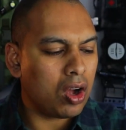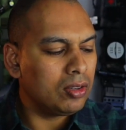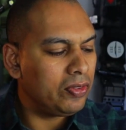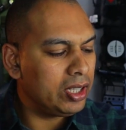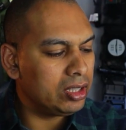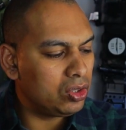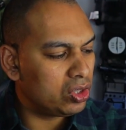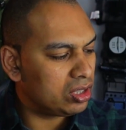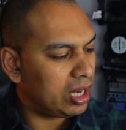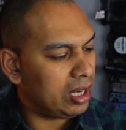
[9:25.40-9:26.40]
confident
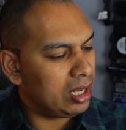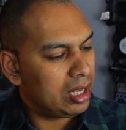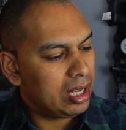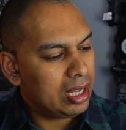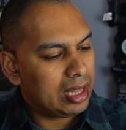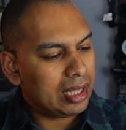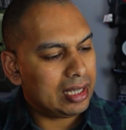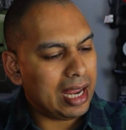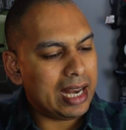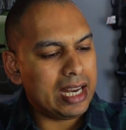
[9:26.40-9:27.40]
to say
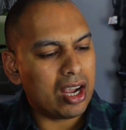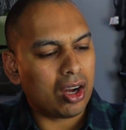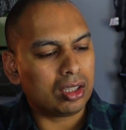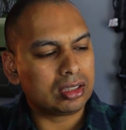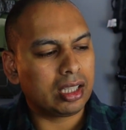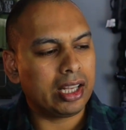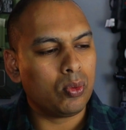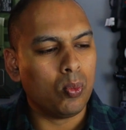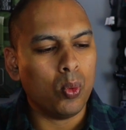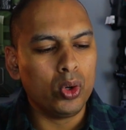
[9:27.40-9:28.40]
that any holster
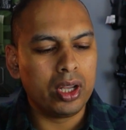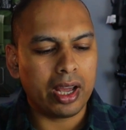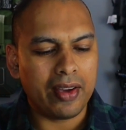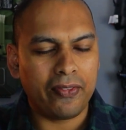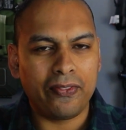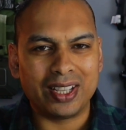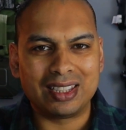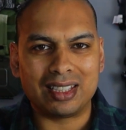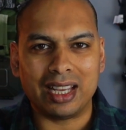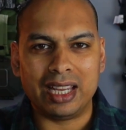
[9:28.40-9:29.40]
that would have
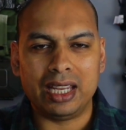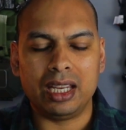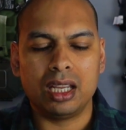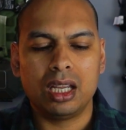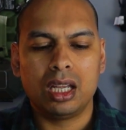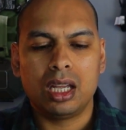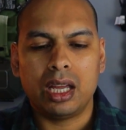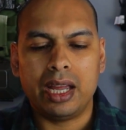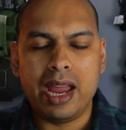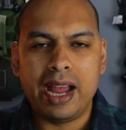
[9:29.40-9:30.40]
fit a
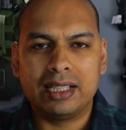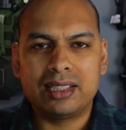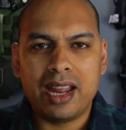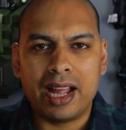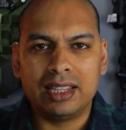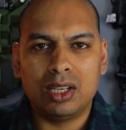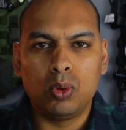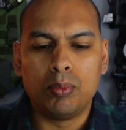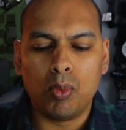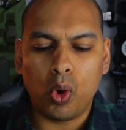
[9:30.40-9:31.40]
X300
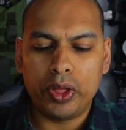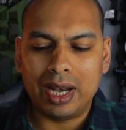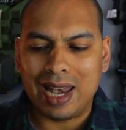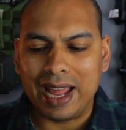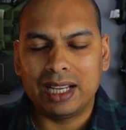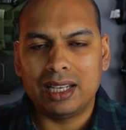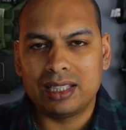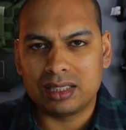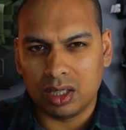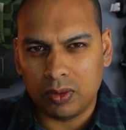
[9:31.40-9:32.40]
would more than likely
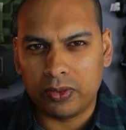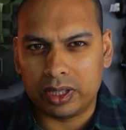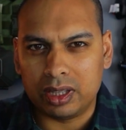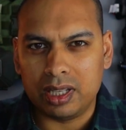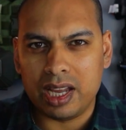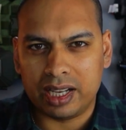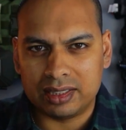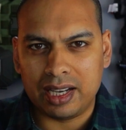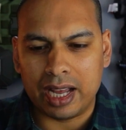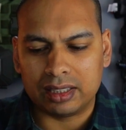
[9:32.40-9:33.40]
still fit the
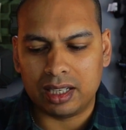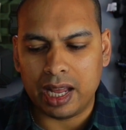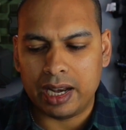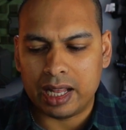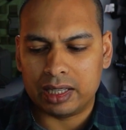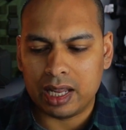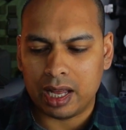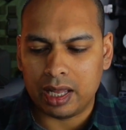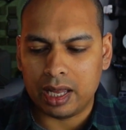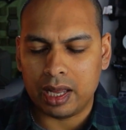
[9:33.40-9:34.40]
X300. And
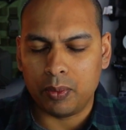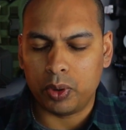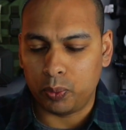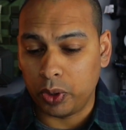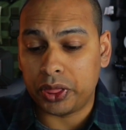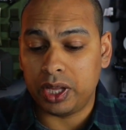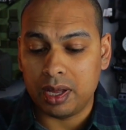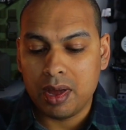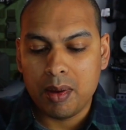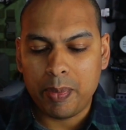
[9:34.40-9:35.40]
with
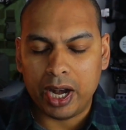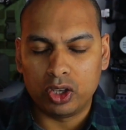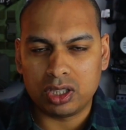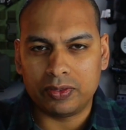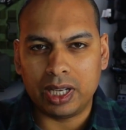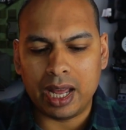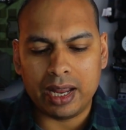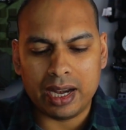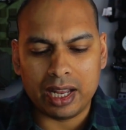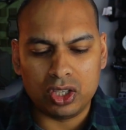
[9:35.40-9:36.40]
the paddle shift, and
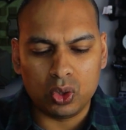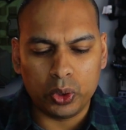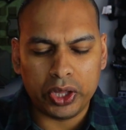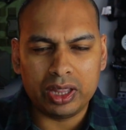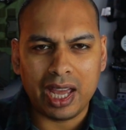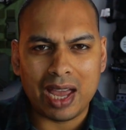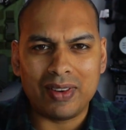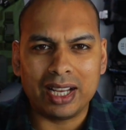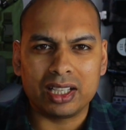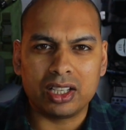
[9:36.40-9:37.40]
I do think they have
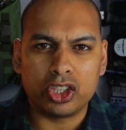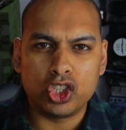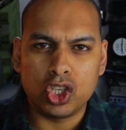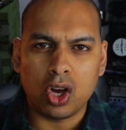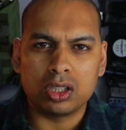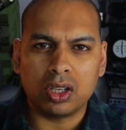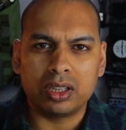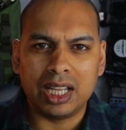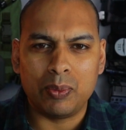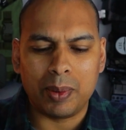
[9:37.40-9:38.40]
like a chart
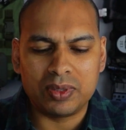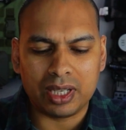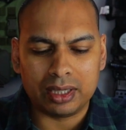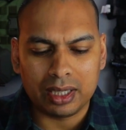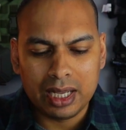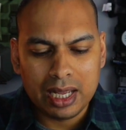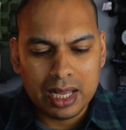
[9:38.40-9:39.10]
on their website